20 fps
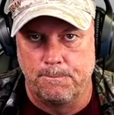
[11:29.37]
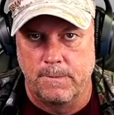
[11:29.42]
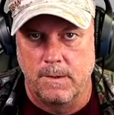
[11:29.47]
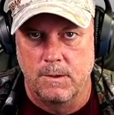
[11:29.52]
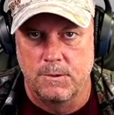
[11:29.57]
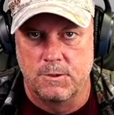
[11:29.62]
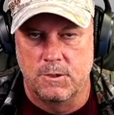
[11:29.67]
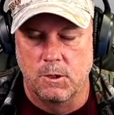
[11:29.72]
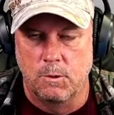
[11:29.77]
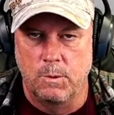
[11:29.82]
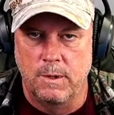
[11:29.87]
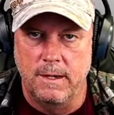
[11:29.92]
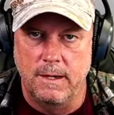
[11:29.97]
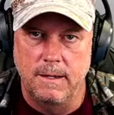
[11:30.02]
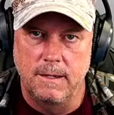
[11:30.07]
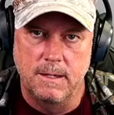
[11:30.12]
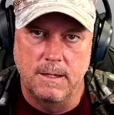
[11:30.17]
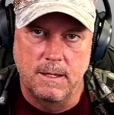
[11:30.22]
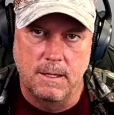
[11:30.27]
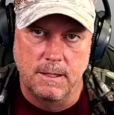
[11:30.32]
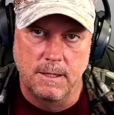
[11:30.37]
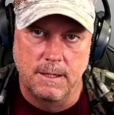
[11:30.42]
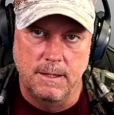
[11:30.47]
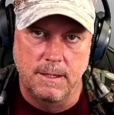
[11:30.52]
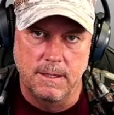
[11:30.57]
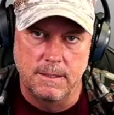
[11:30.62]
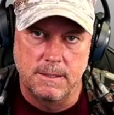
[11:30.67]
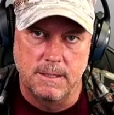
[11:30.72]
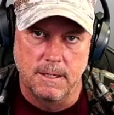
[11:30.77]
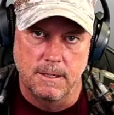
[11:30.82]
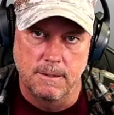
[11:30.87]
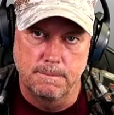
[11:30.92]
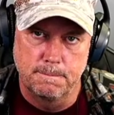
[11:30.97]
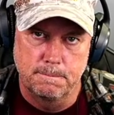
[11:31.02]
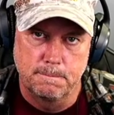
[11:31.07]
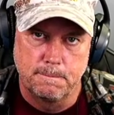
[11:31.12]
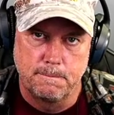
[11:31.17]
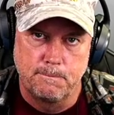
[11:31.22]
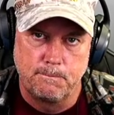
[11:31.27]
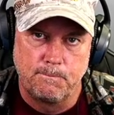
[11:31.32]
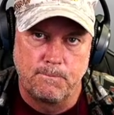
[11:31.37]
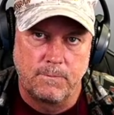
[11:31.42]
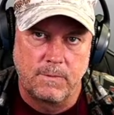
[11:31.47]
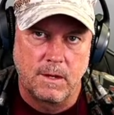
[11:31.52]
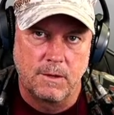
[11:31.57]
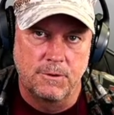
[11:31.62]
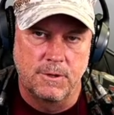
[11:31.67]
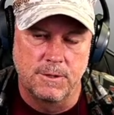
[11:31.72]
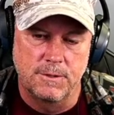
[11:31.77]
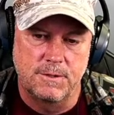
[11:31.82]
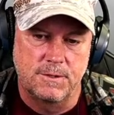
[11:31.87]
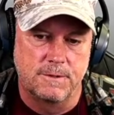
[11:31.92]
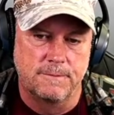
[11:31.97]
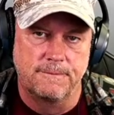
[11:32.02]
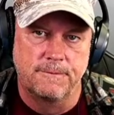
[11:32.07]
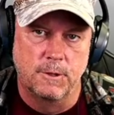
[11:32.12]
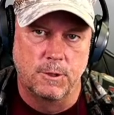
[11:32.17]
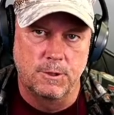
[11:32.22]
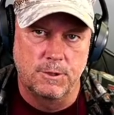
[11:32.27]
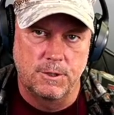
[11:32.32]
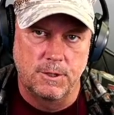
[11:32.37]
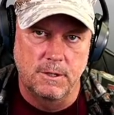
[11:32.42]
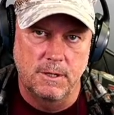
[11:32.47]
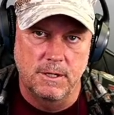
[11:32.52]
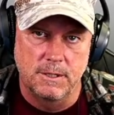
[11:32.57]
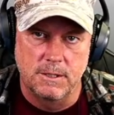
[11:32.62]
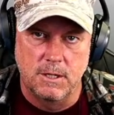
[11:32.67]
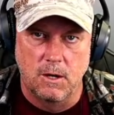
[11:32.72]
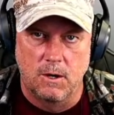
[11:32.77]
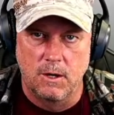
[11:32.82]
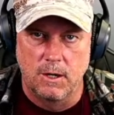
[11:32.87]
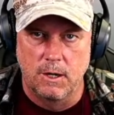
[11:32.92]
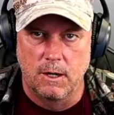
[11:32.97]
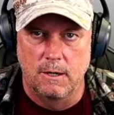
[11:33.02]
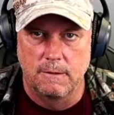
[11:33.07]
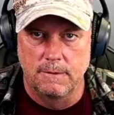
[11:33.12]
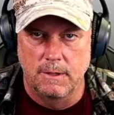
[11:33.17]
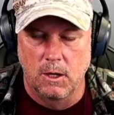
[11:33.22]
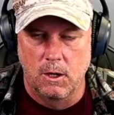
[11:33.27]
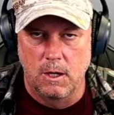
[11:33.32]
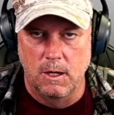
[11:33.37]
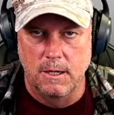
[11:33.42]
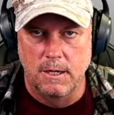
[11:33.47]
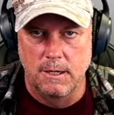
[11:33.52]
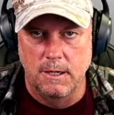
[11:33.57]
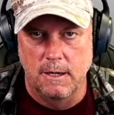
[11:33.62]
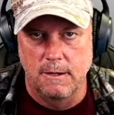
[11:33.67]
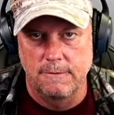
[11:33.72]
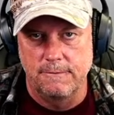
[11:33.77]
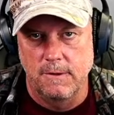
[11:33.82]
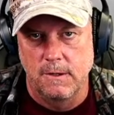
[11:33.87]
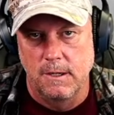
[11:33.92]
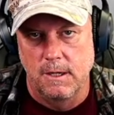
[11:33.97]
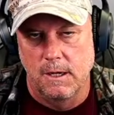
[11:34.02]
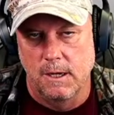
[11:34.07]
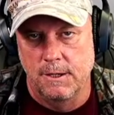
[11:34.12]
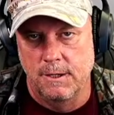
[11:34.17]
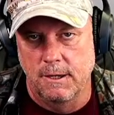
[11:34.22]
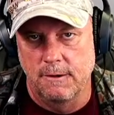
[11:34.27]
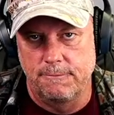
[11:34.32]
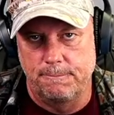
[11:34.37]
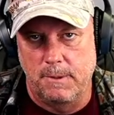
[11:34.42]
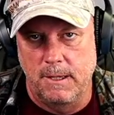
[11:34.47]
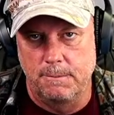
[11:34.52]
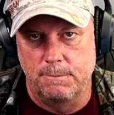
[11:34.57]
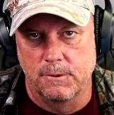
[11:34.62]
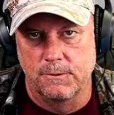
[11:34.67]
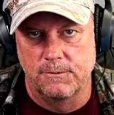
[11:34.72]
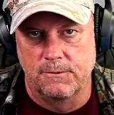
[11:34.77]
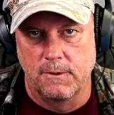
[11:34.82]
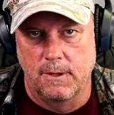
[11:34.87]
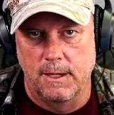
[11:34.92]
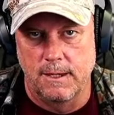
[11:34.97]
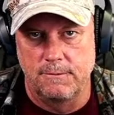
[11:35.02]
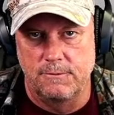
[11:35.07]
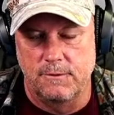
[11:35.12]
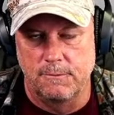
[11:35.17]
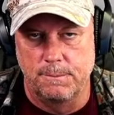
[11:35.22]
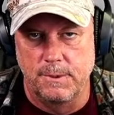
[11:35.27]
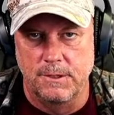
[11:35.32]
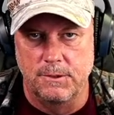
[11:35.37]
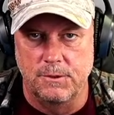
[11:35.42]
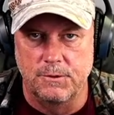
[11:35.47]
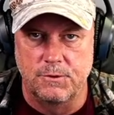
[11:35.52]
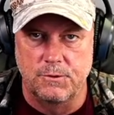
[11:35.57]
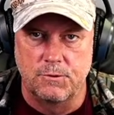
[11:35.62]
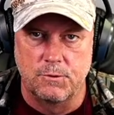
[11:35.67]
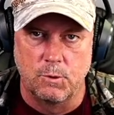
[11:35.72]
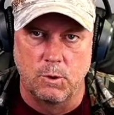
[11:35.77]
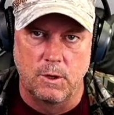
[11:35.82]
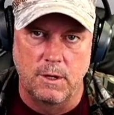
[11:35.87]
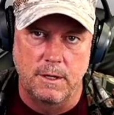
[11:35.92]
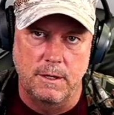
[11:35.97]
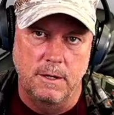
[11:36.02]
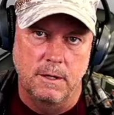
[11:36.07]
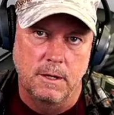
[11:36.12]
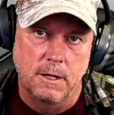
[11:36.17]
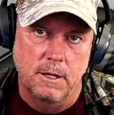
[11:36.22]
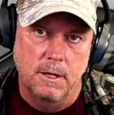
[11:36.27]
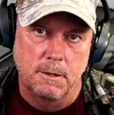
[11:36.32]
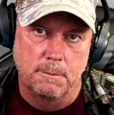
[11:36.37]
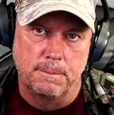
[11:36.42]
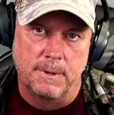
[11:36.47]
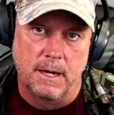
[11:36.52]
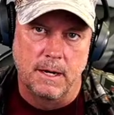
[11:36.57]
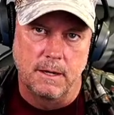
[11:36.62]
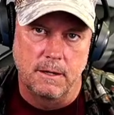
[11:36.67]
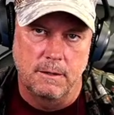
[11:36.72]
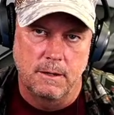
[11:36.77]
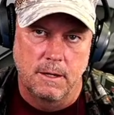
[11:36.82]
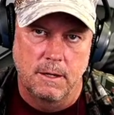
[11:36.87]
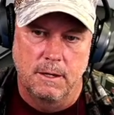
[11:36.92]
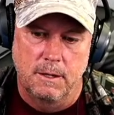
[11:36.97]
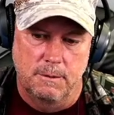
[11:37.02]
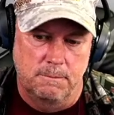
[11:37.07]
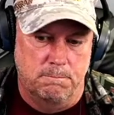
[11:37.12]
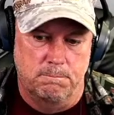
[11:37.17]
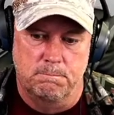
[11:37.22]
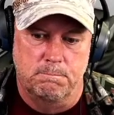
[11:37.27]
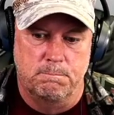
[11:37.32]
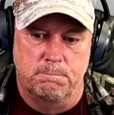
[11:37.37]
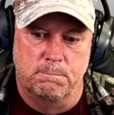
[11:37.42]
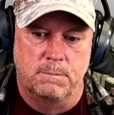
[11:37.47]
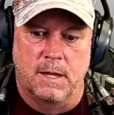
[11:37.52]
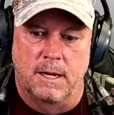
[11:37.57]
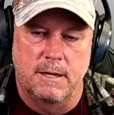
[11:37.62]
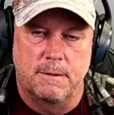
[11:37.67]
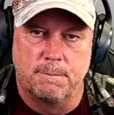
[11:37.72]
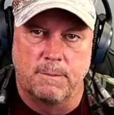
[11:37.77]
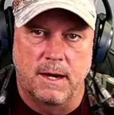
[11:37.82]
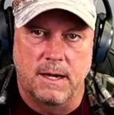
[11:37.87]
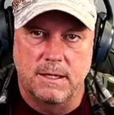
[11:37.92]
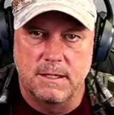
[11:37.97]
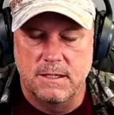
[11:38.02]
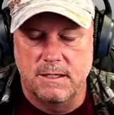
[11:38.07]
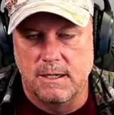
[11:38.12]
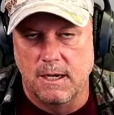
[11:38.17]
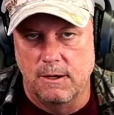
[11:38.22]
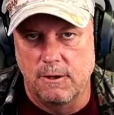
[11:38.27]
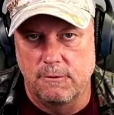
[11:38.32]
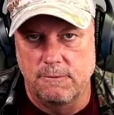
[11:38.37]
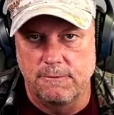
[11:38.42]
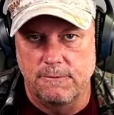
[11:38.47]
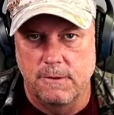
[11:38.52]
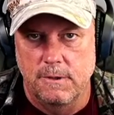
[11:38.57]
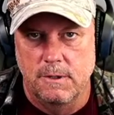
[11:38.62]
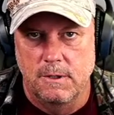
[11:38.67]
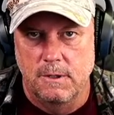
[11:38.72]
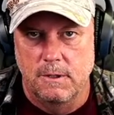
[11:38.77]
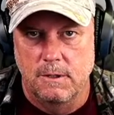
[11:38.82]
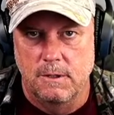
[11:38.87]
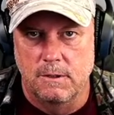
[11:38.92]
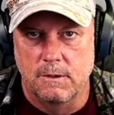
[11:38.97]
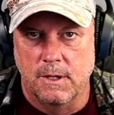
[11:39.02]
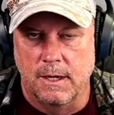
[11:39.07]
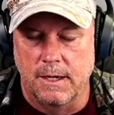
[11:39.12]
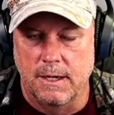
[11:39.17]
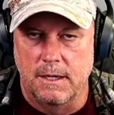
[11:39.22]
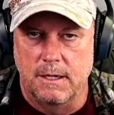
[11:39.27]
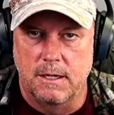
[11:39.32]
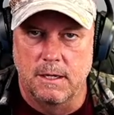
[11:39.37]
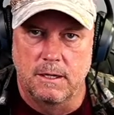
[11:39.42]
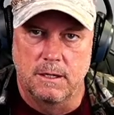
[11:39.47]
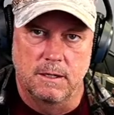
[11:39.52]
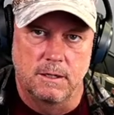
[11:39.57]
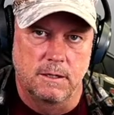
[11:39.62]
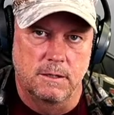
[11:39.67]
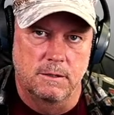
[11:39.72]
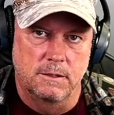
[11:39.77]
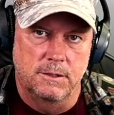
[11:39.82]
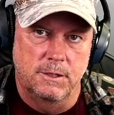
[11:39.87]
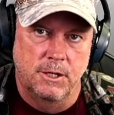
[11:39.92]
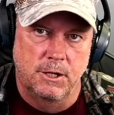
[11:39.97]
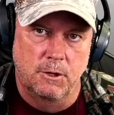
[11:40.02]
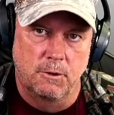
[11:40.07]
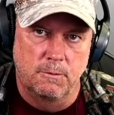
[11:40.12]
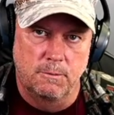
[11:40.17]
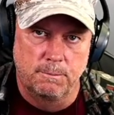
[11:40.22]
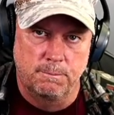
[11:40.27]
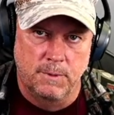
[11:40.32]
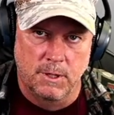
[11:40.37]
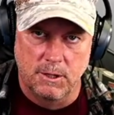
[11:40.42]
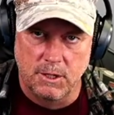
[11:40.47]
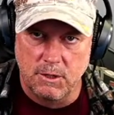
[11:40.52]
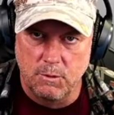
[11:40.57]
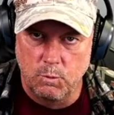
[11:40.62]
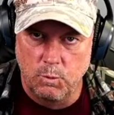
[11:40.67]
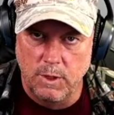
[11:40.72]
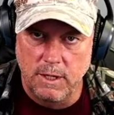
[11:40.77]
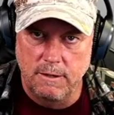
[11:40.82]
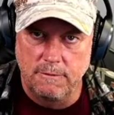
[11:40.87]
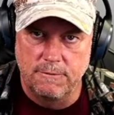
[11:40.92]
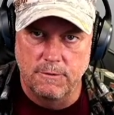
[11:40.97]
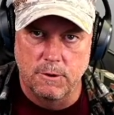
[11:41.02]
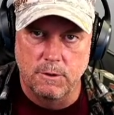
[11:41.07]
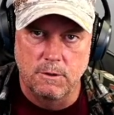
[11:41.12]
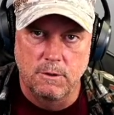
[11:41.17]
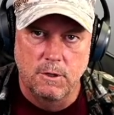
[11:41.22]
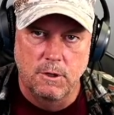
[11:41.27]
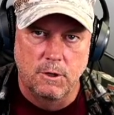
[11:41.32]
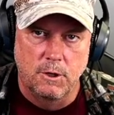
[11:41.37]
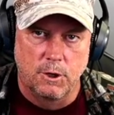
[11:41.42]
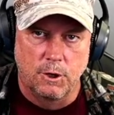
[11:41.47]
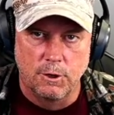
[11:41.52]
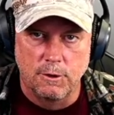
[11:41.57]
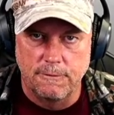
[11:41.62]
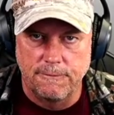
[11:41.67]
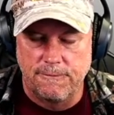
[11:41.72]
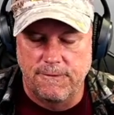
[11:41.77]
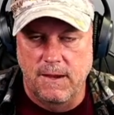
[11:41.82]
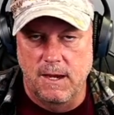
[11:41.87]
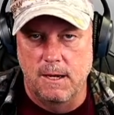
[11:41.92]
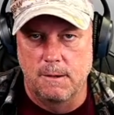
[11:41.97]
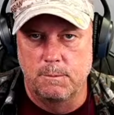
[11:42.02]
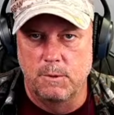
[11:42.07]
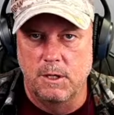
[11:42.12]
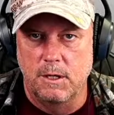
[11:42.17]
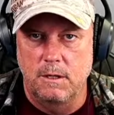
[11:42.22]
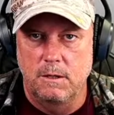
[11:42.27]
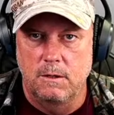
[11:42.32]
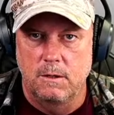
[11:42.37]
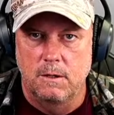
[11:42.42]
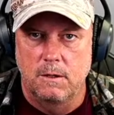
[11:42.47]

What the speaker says: So we need to clean this up. This subversion has gone on long enough. Enough people's lives have been destroyed by, like myself, like, Millie Weaver, her family.